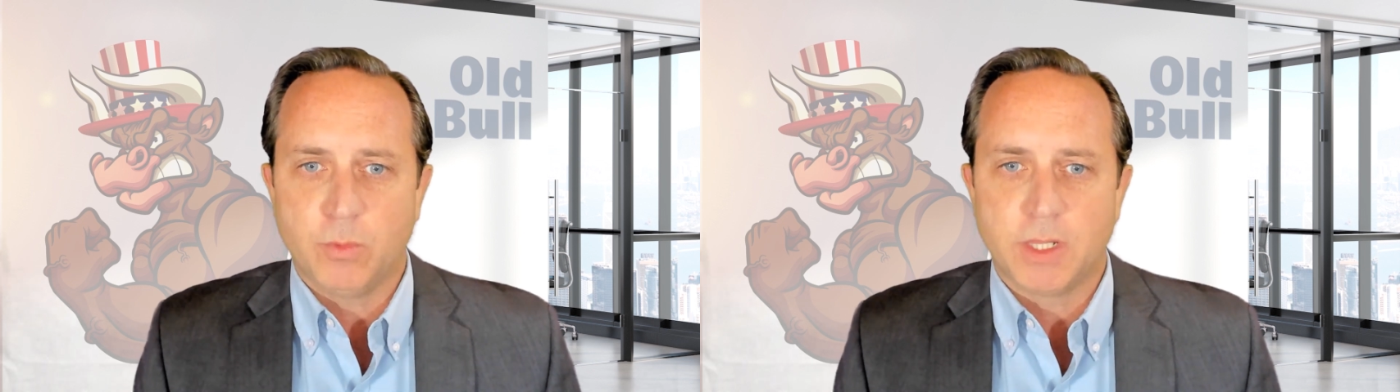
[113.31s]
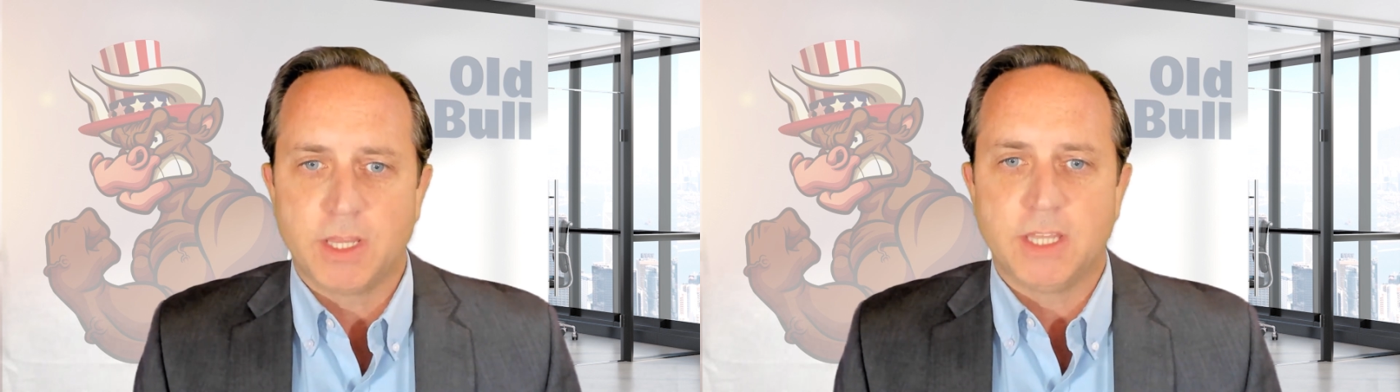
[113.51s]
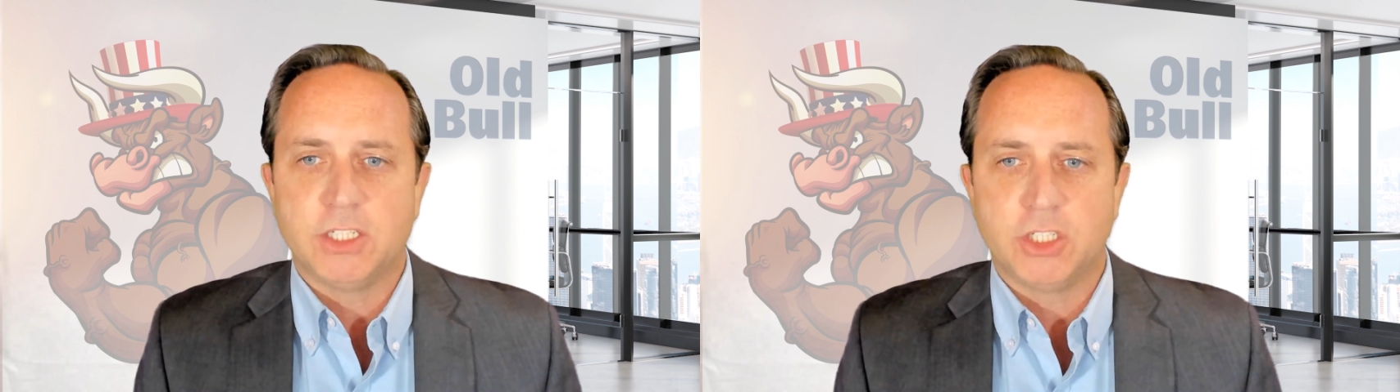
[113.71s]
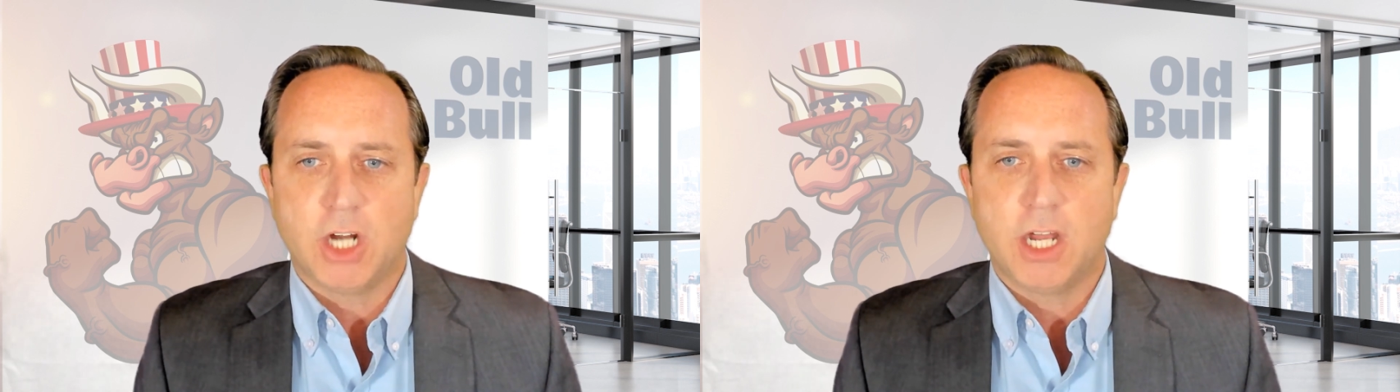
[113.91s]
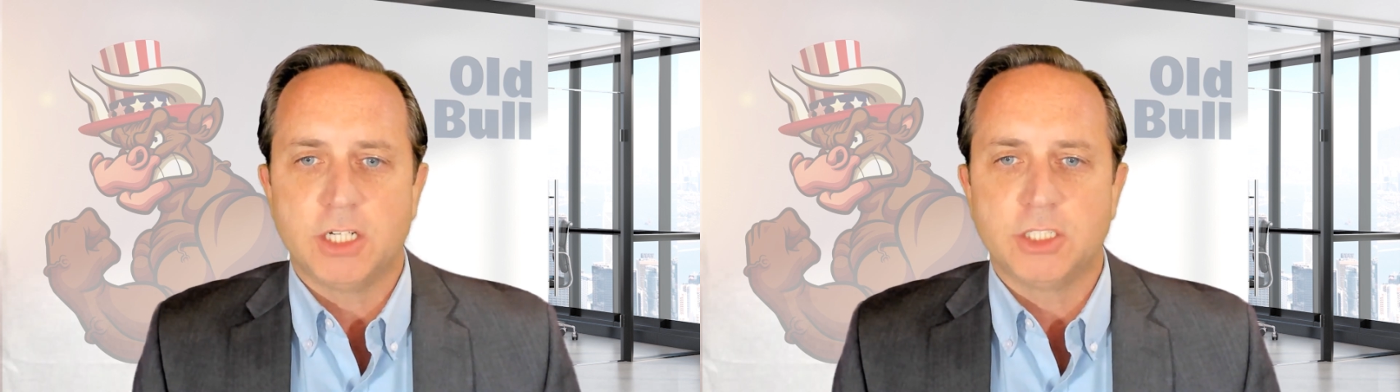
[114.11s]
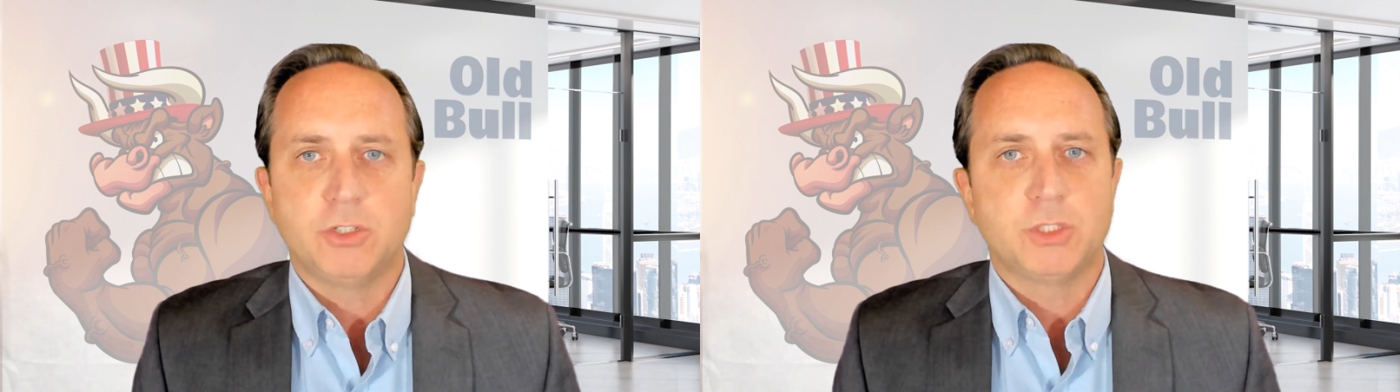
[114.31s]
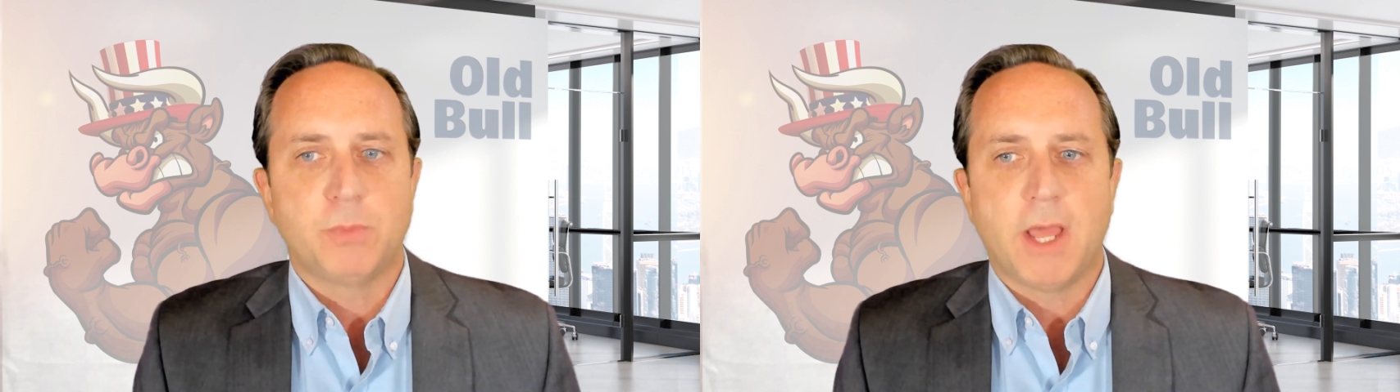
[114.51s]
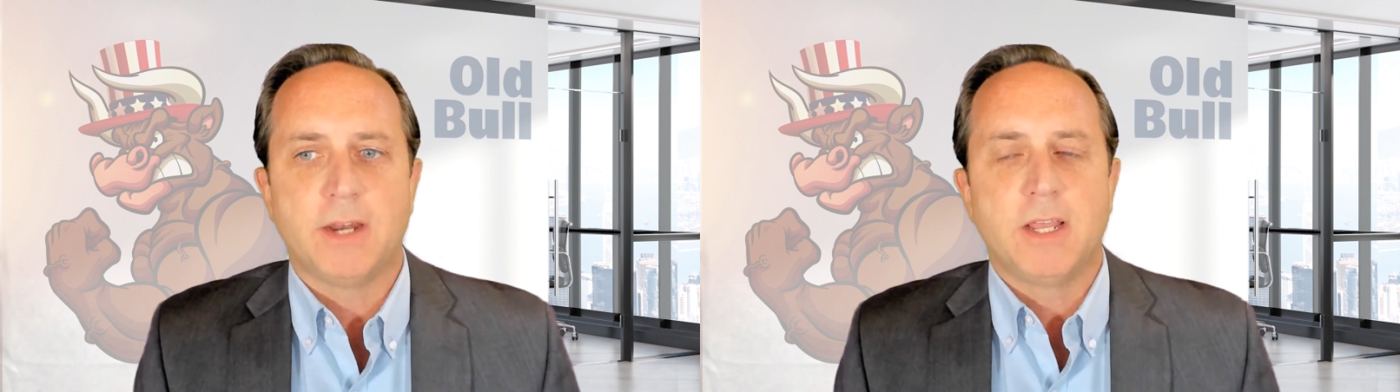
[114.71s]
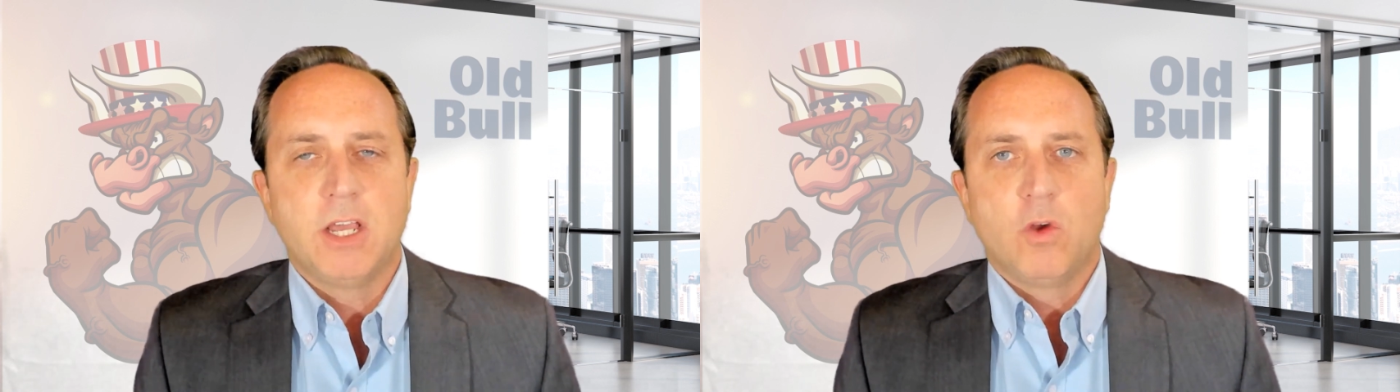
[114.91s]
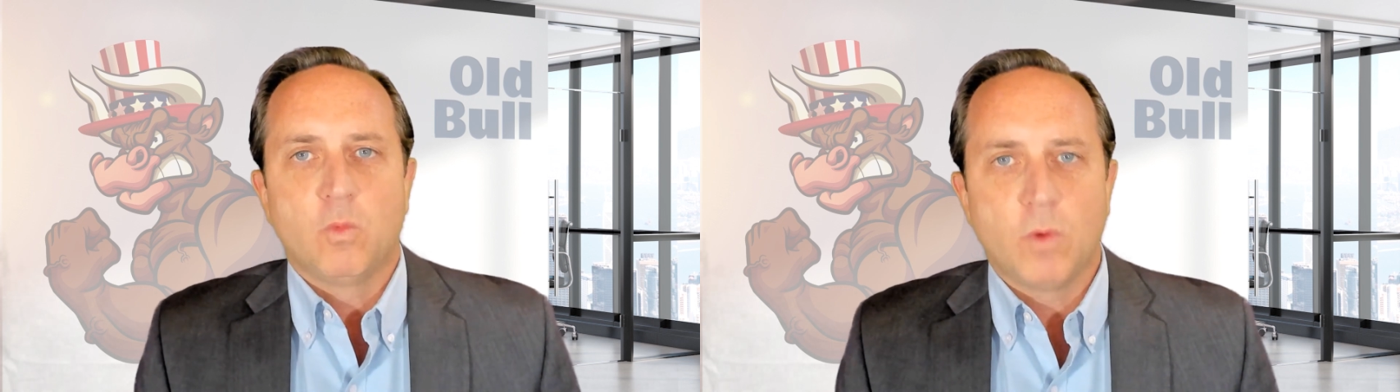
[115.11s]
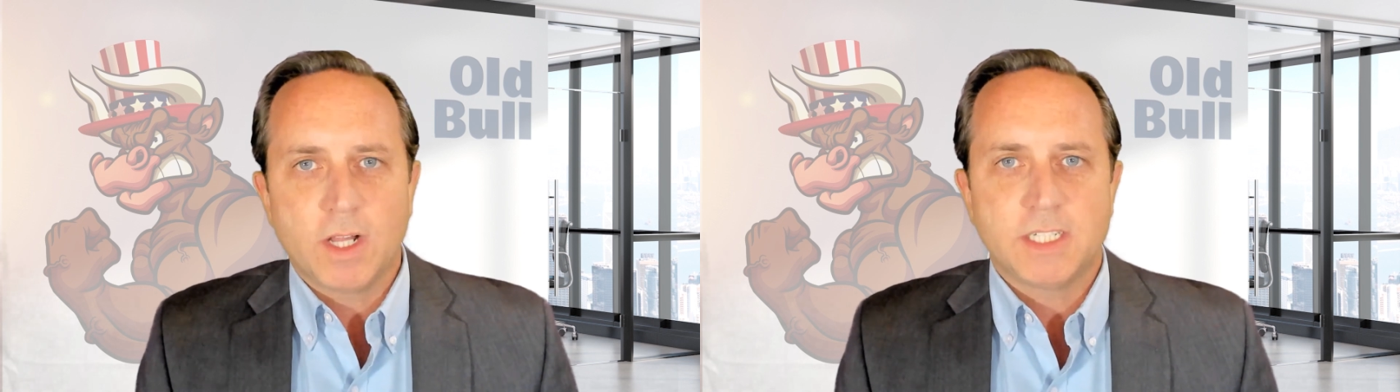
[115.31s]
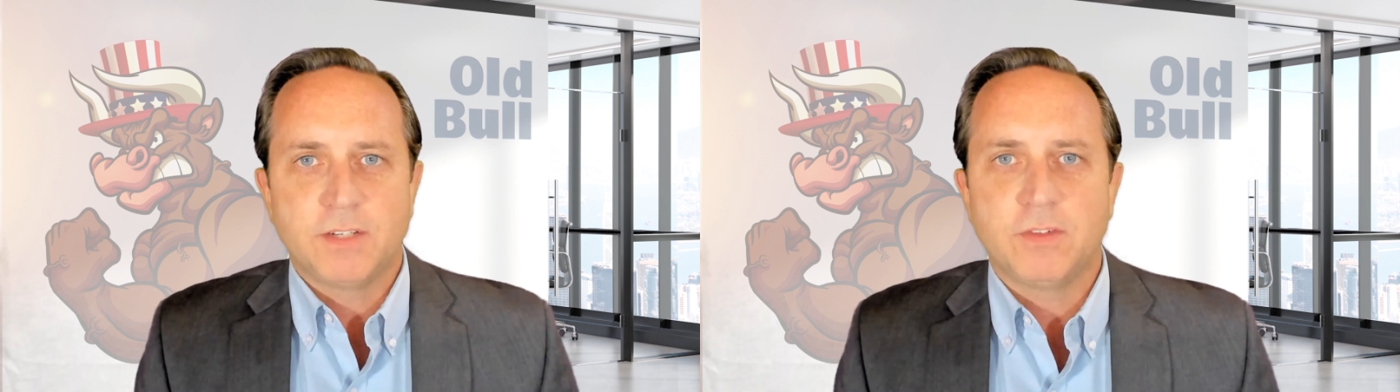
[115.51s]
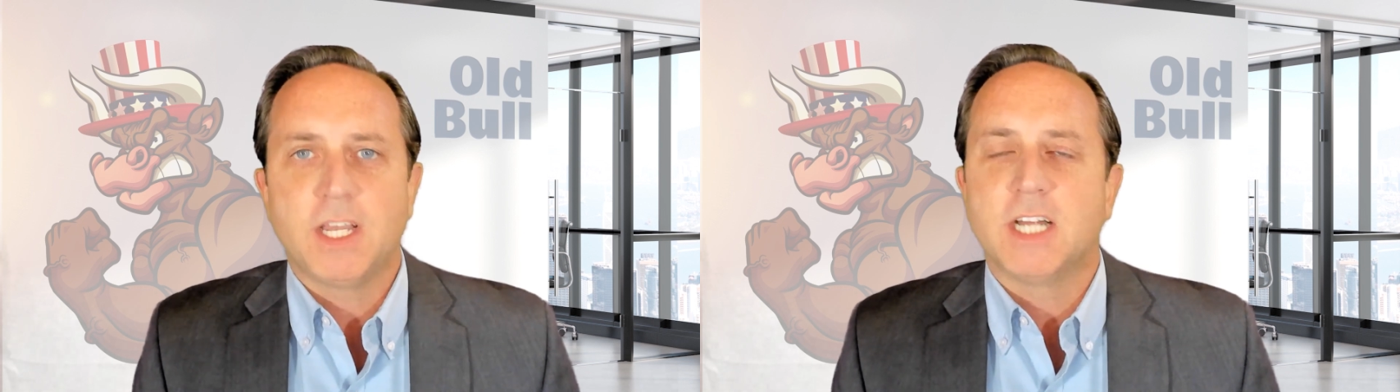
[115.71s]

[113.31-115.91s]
with the judge, who's been relatively